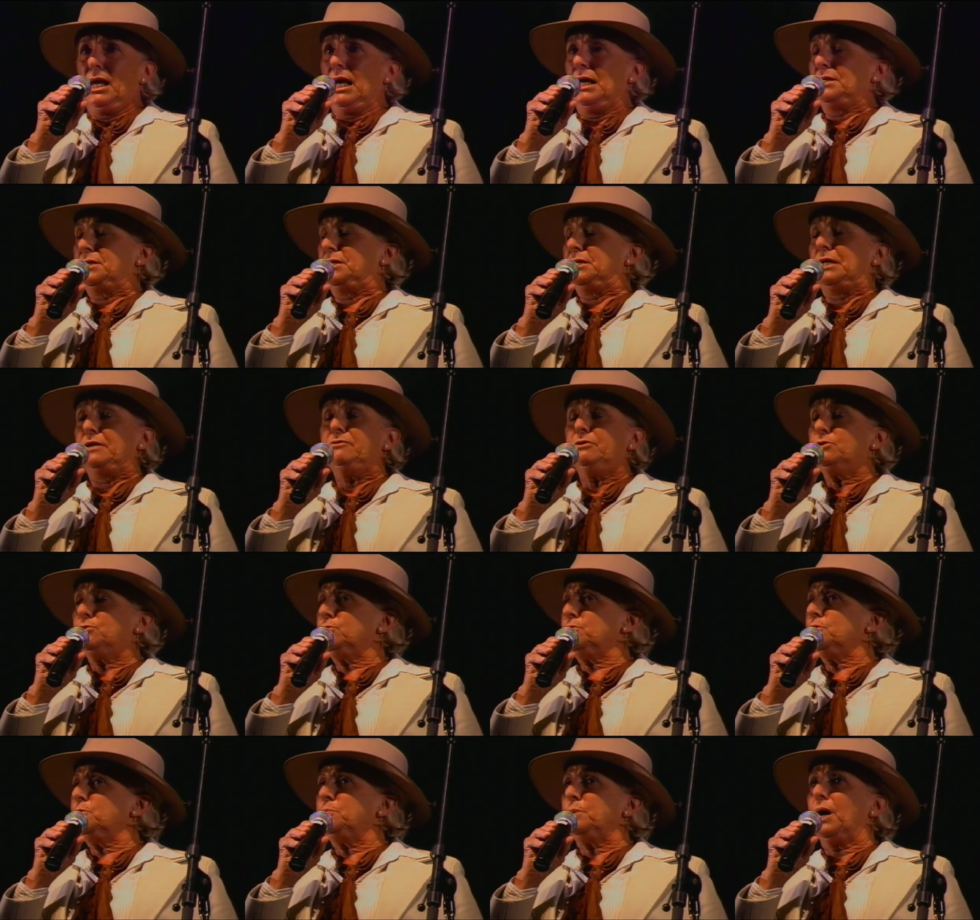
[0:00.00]
And he never
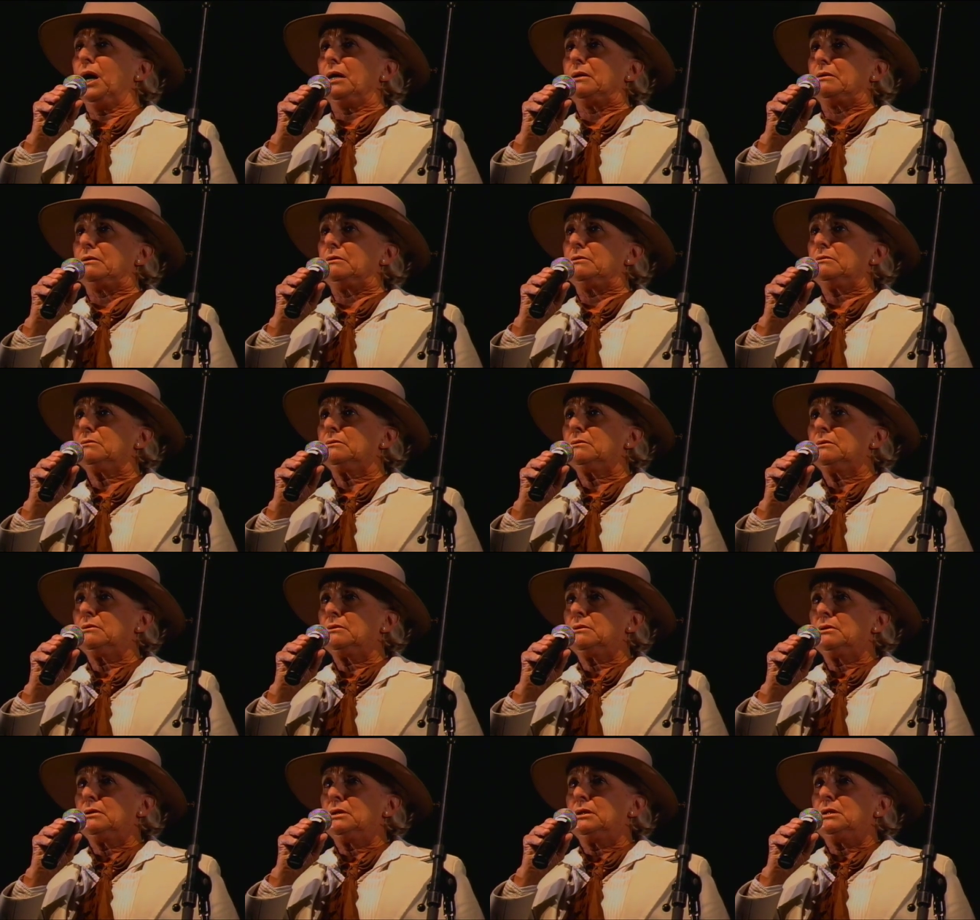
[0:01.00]
drew the bridle
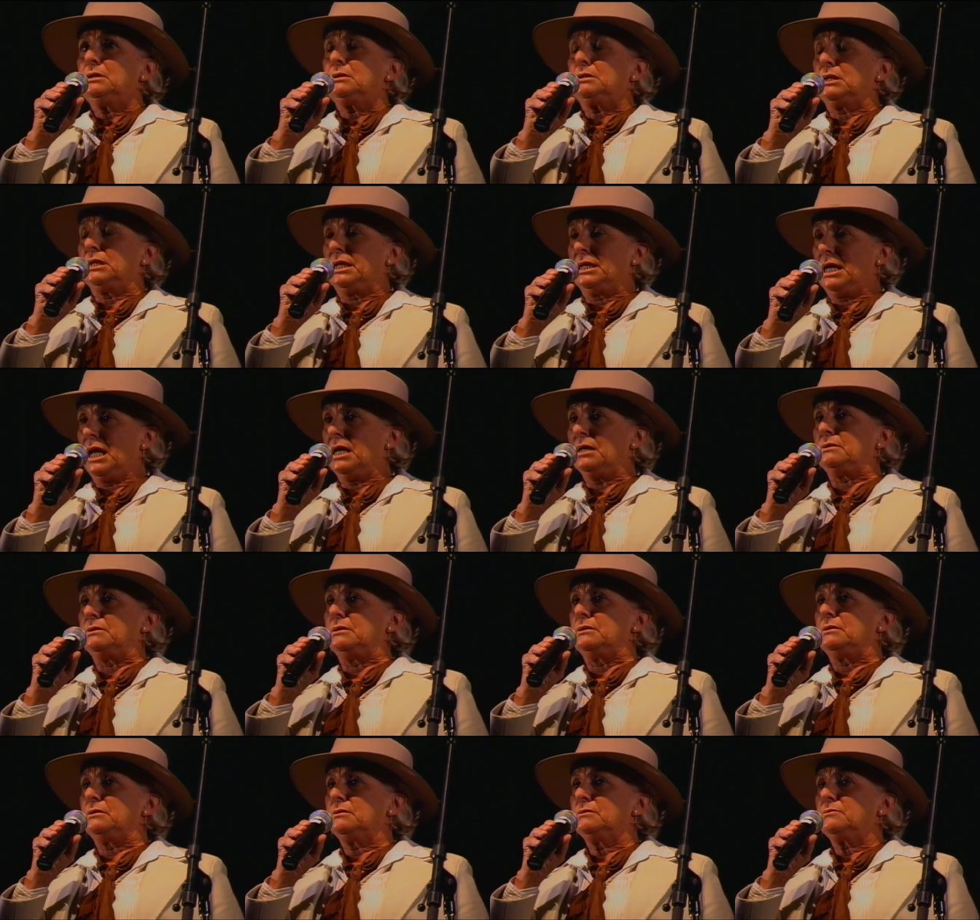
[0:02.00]
till he
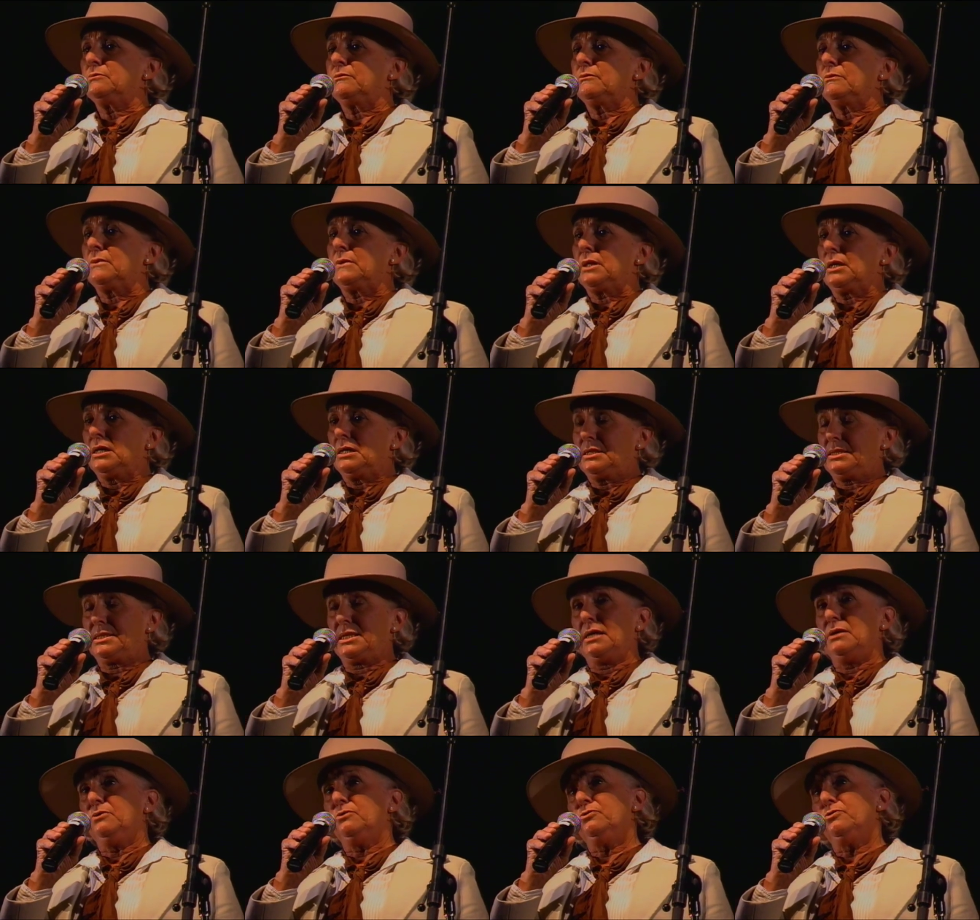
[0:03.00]
landed,
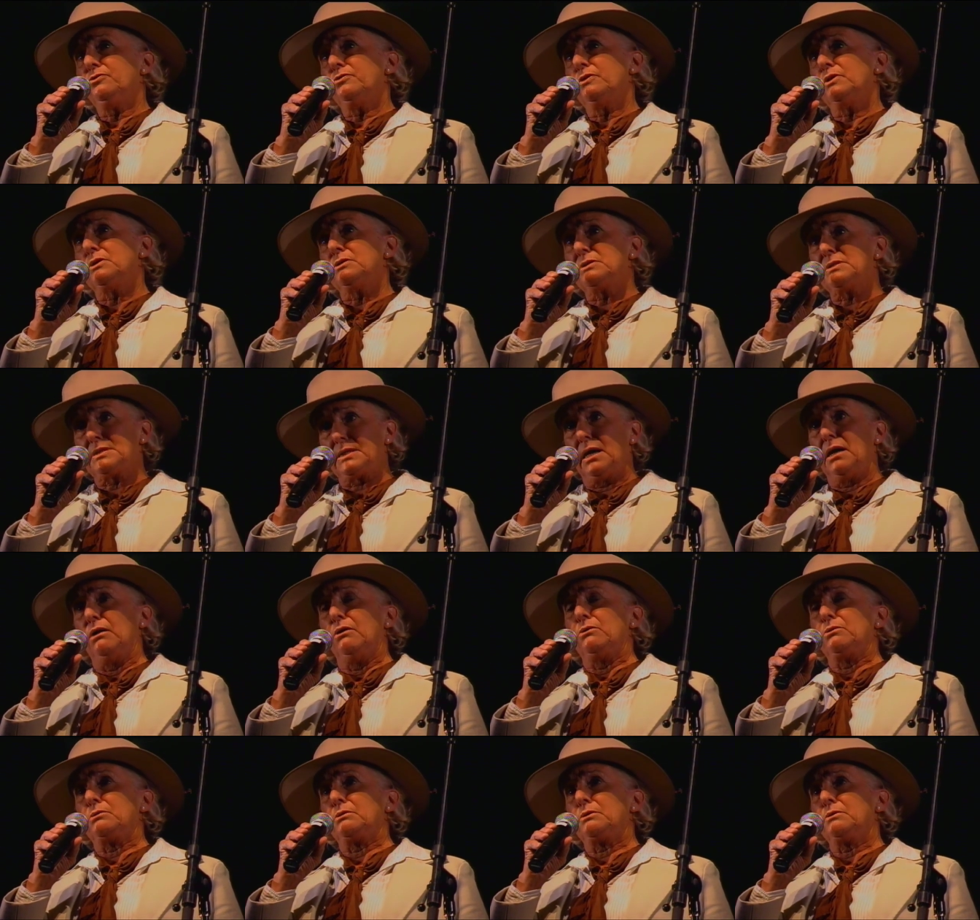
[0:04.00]
safe and
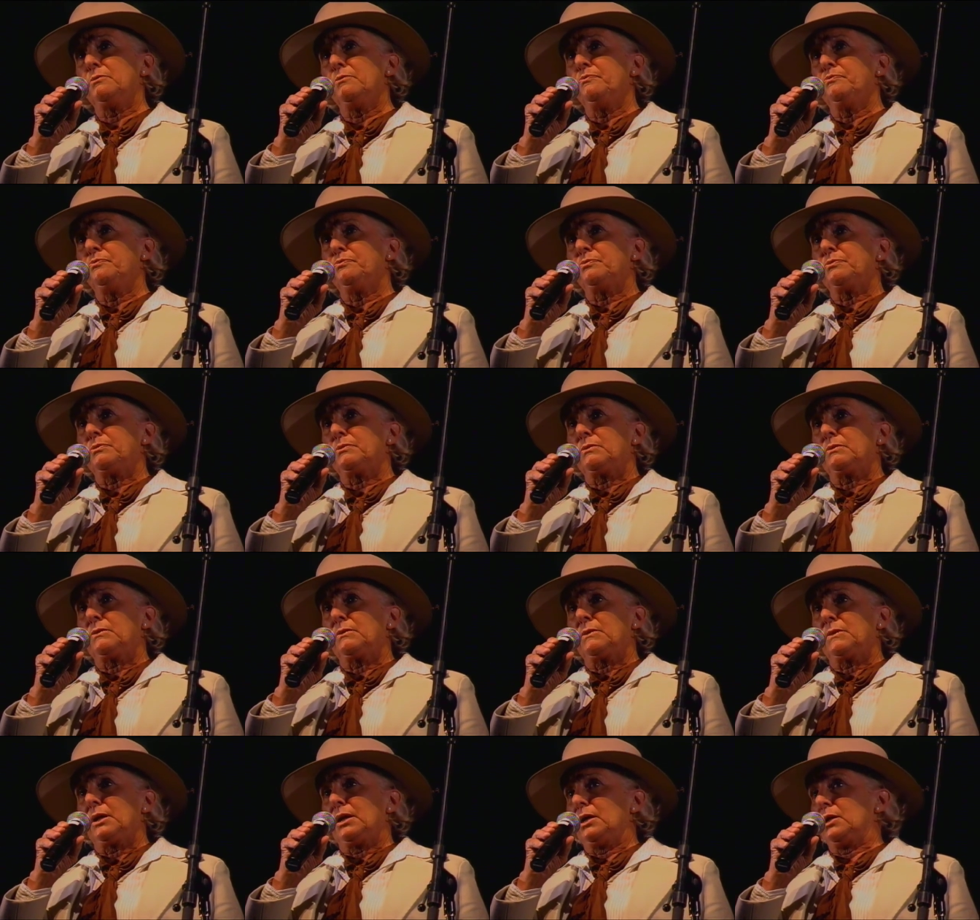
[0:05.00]
sound,
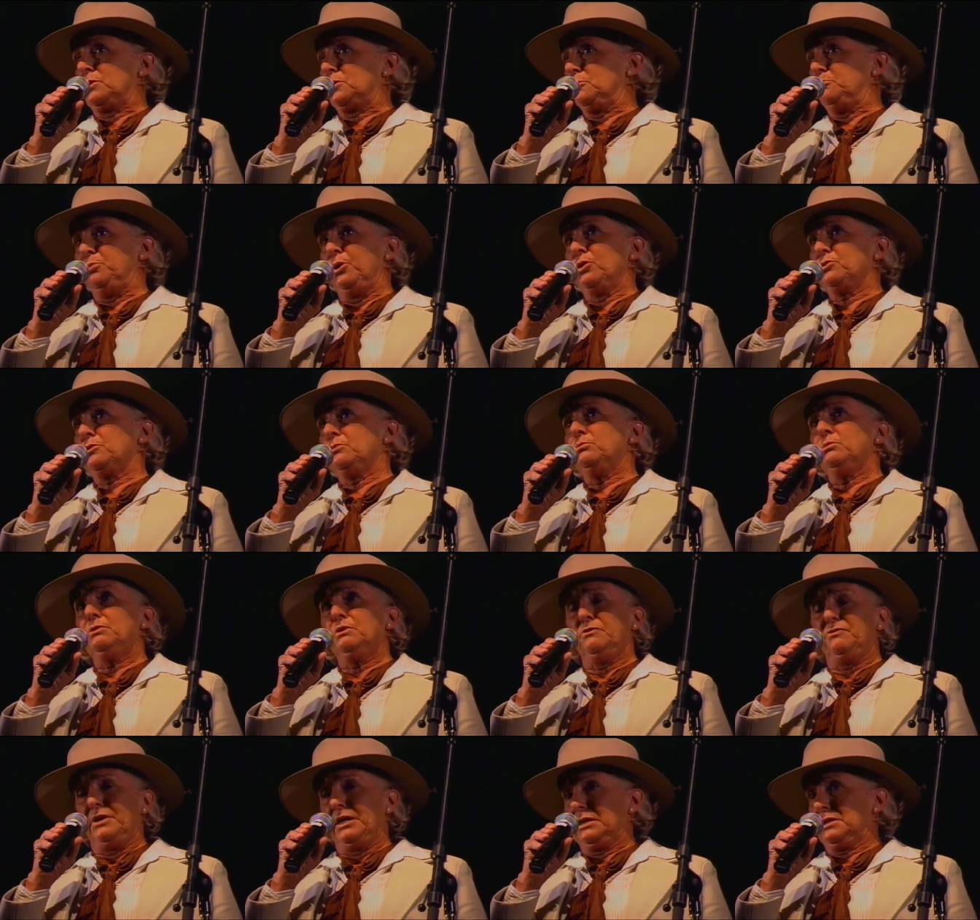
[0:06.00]
at the bottom
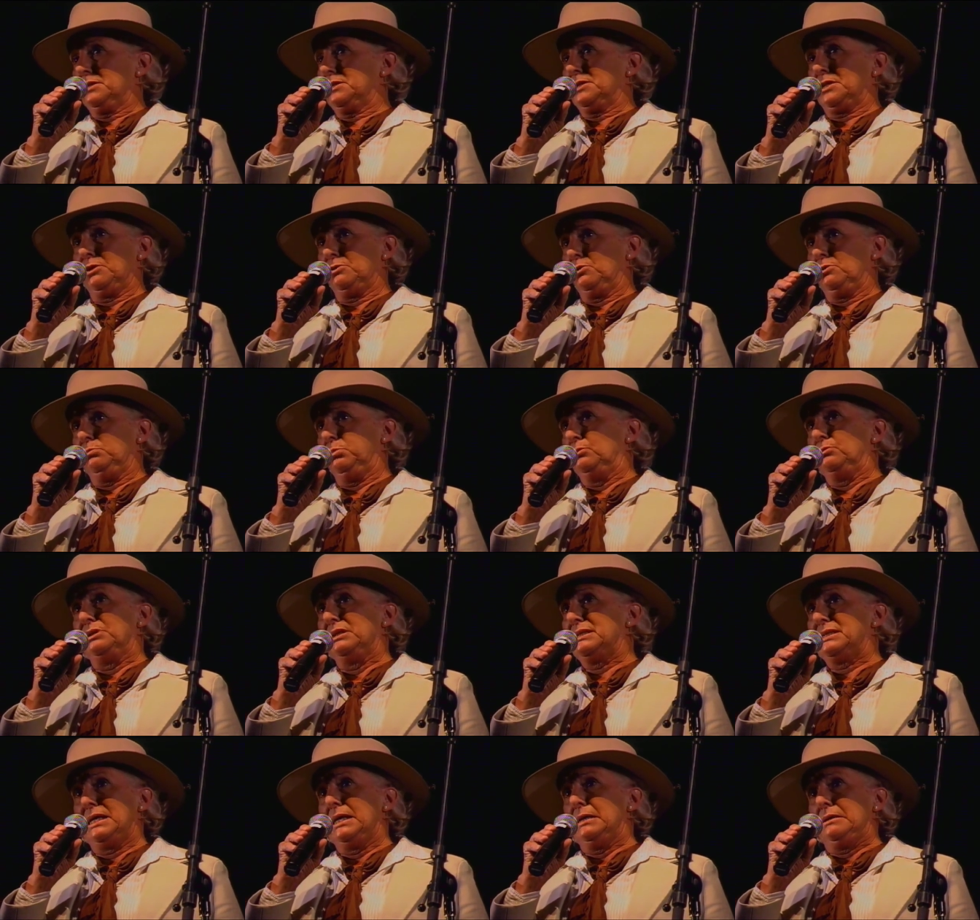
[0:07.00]
of that terrible
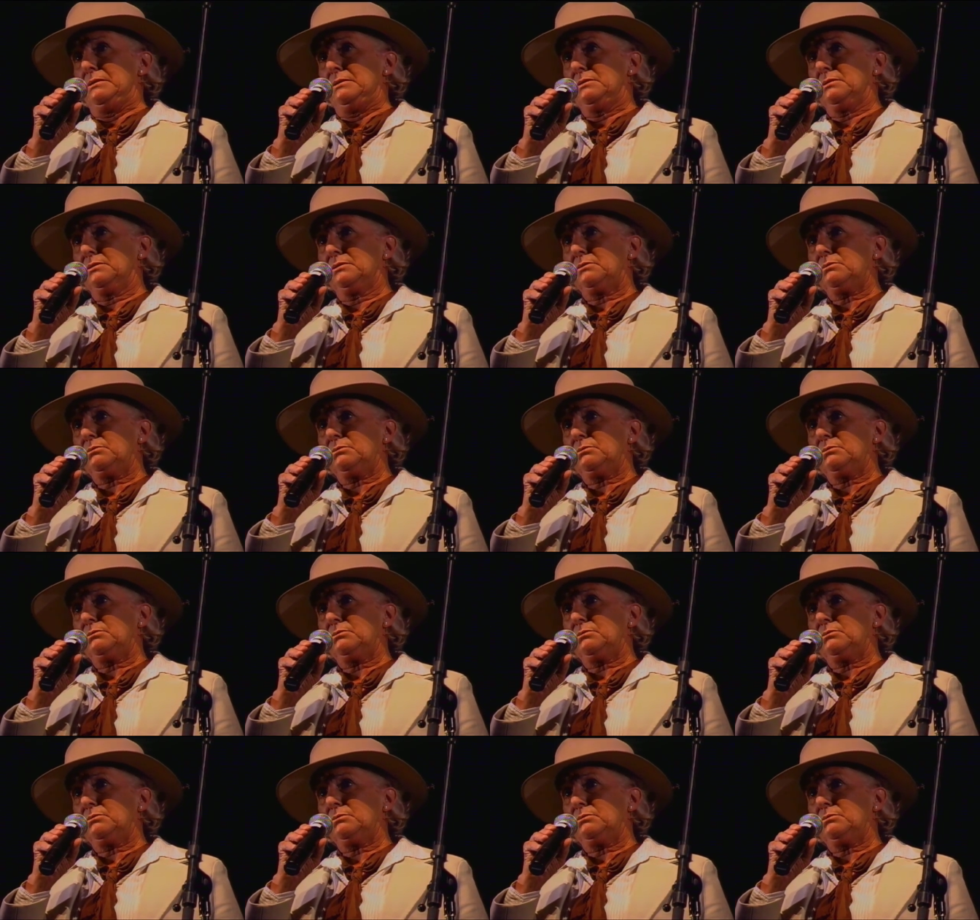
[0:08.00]
descent.